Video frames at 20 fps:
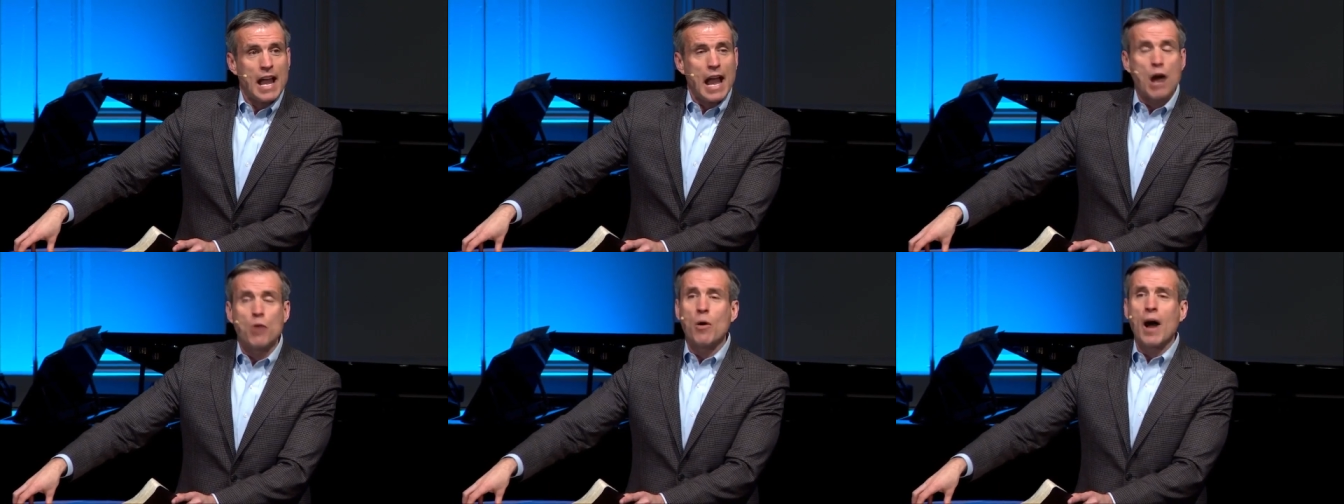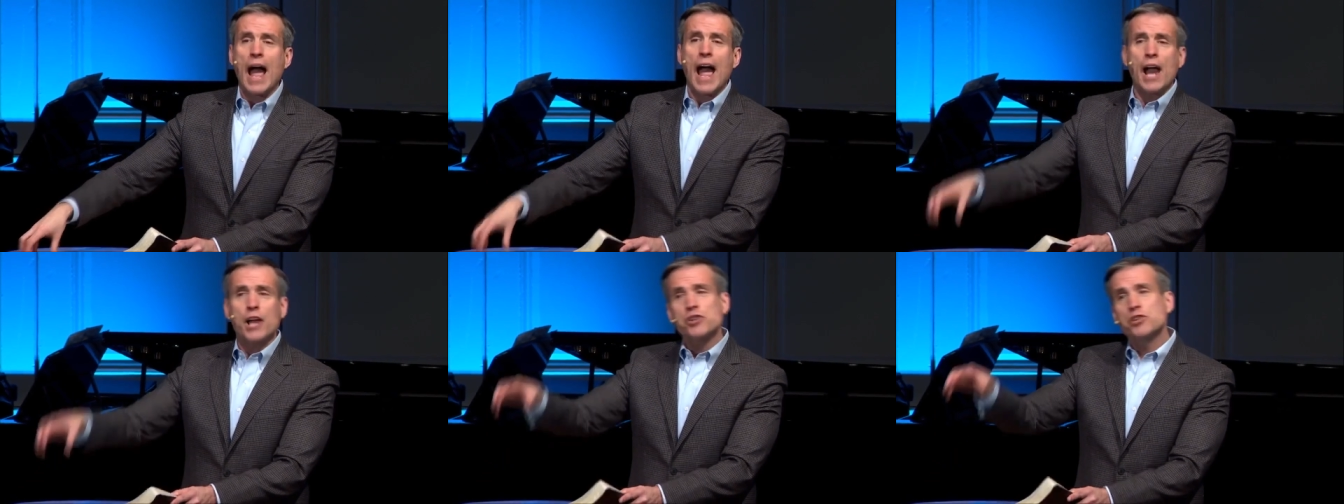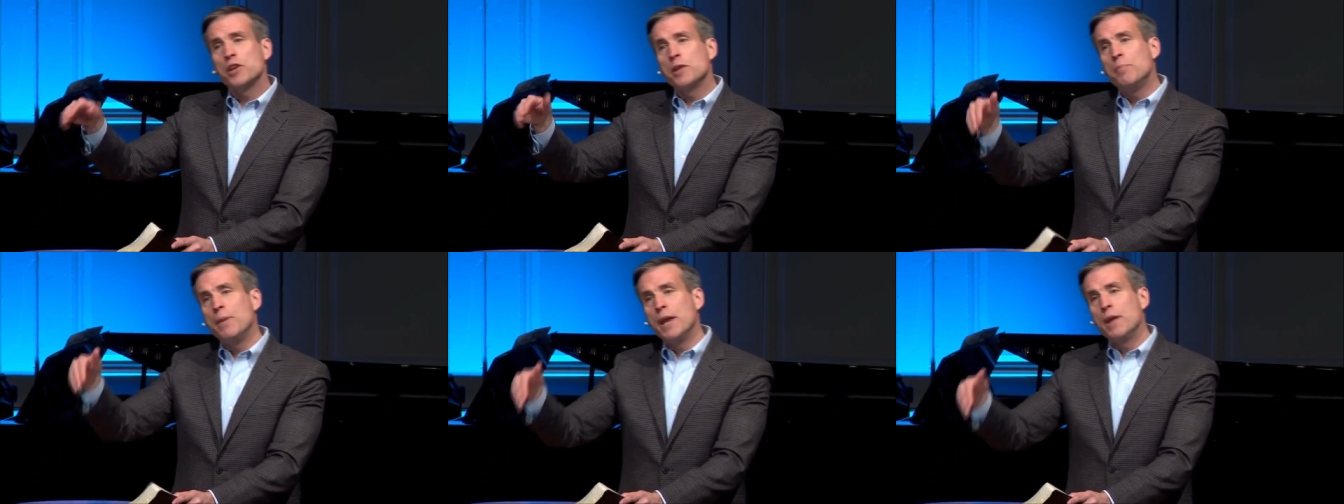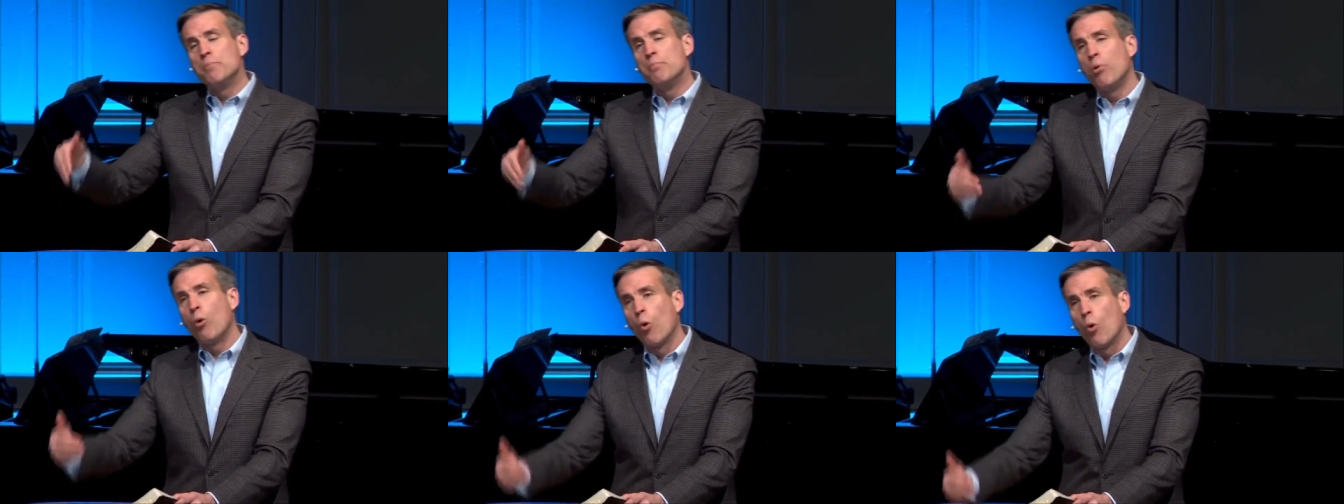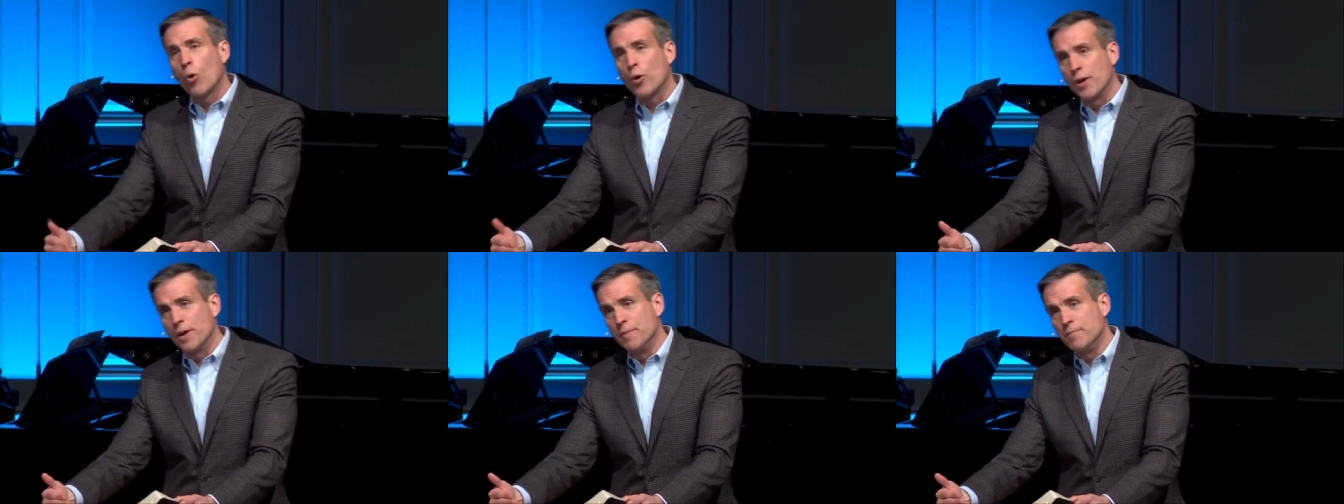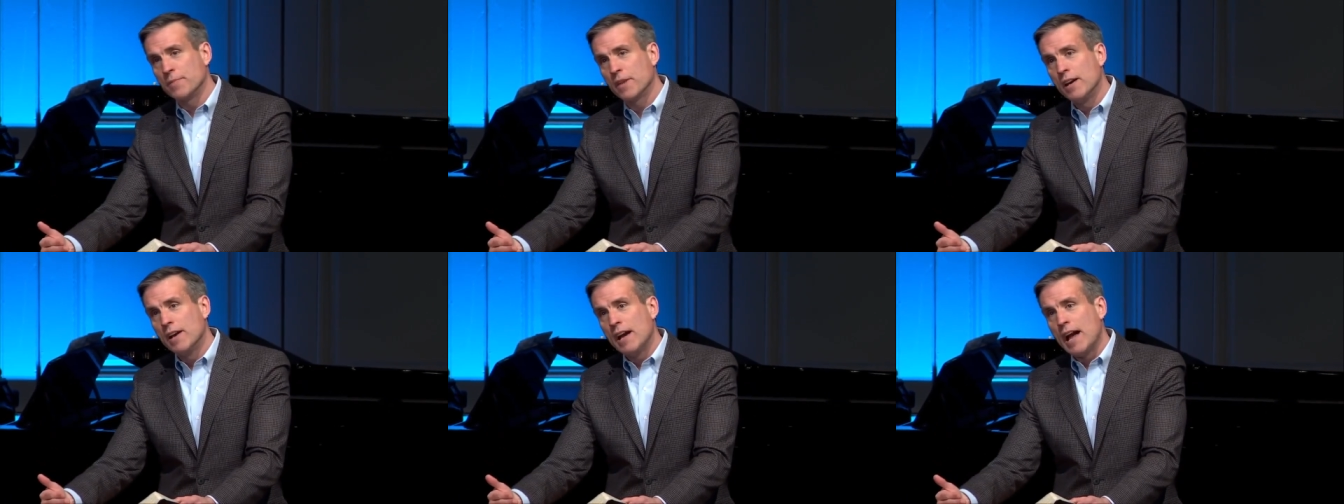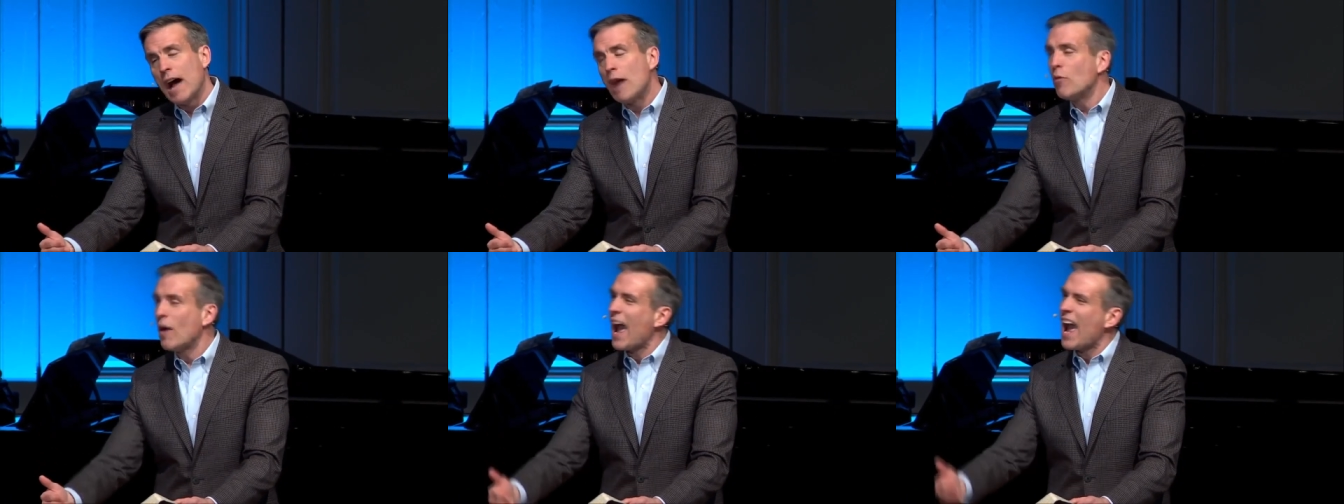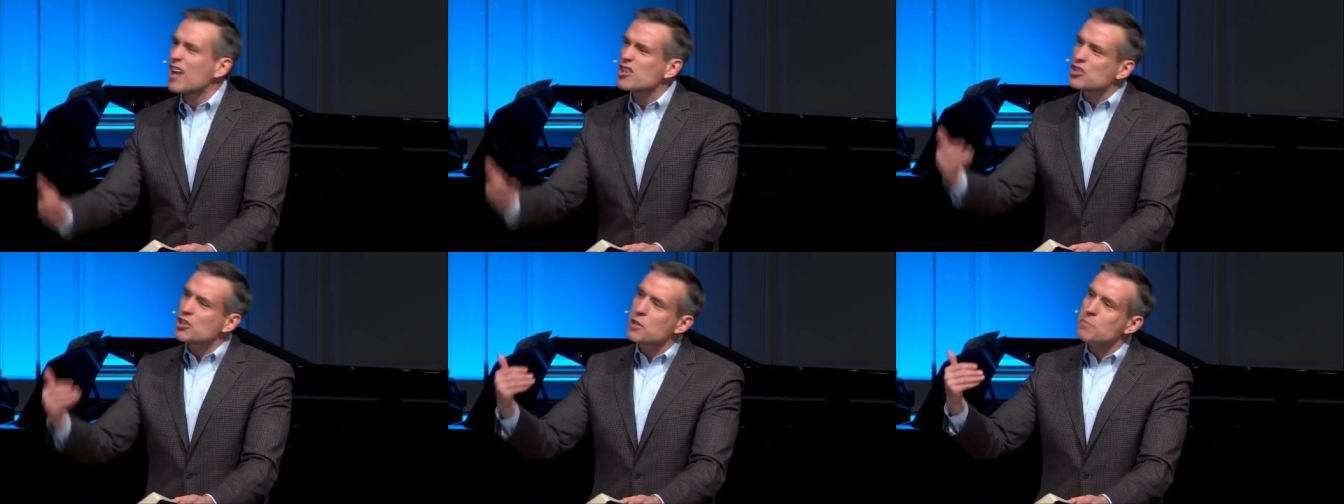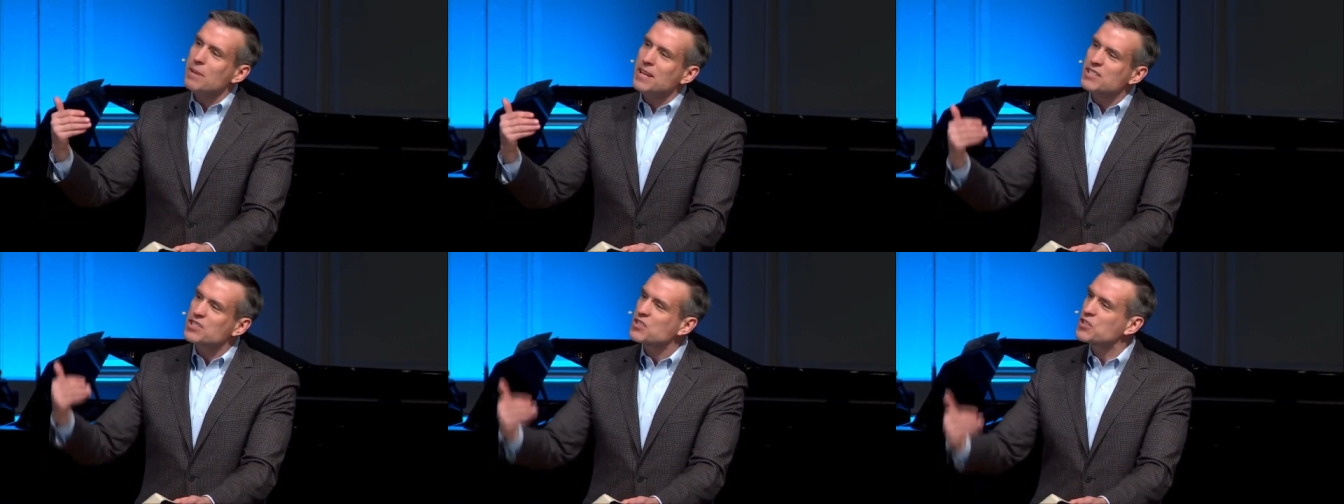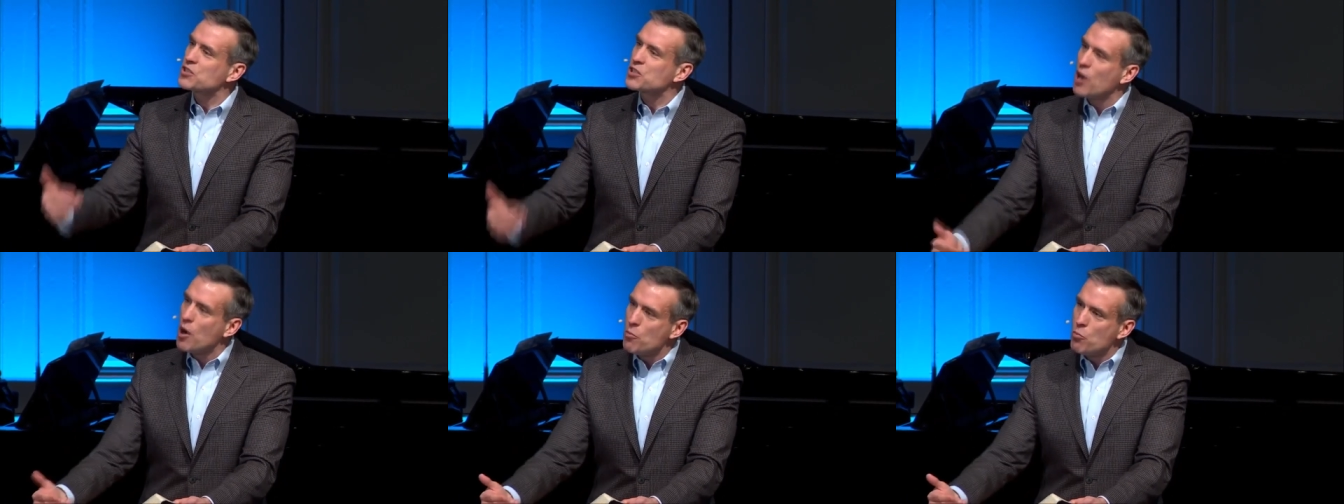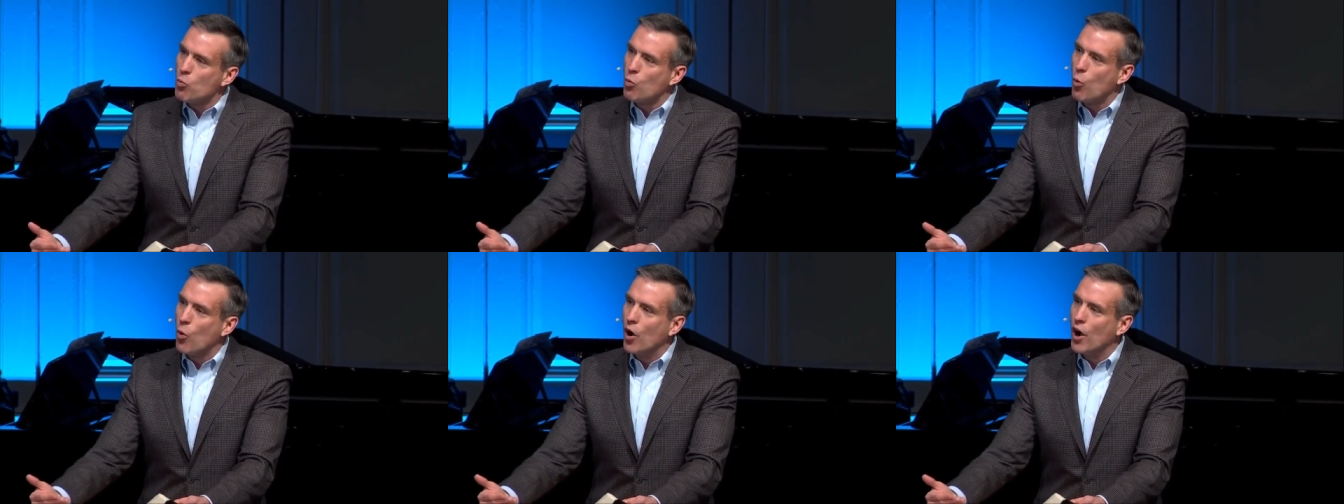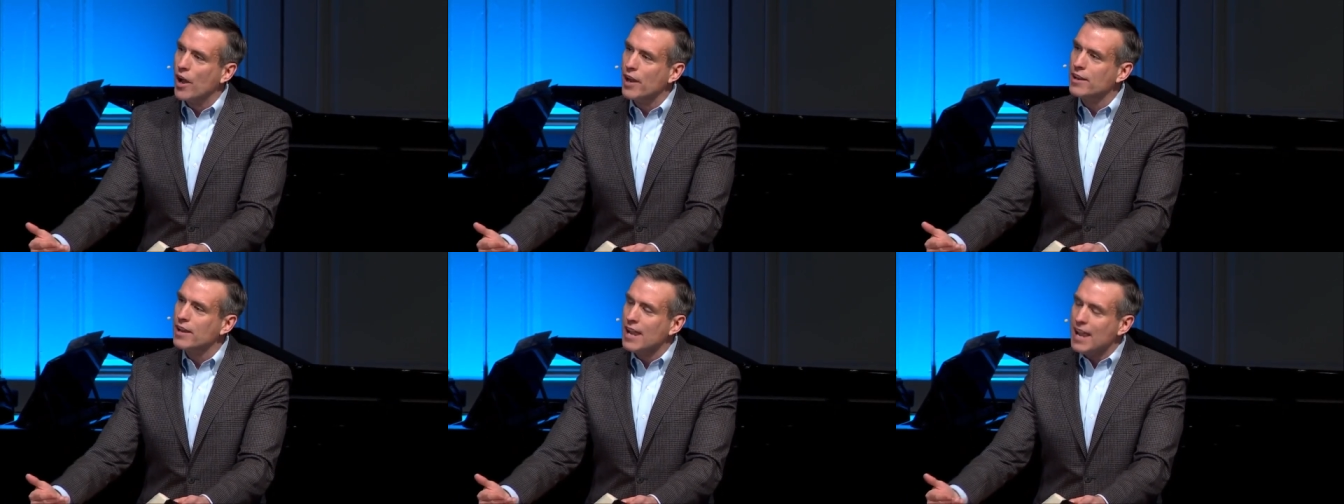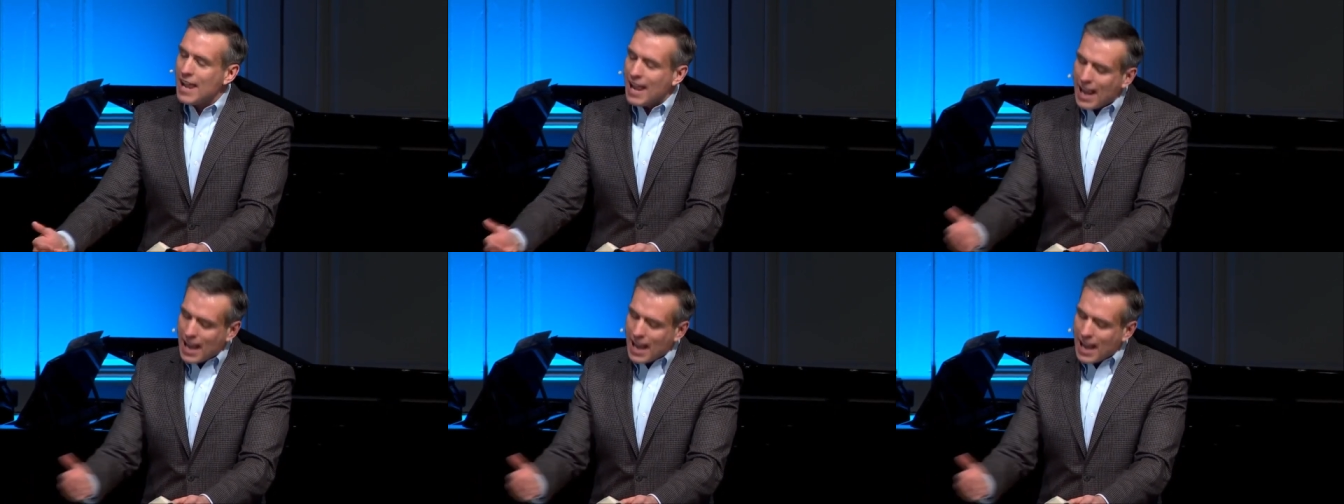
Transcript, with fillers: I will actually be important. I will actually be someone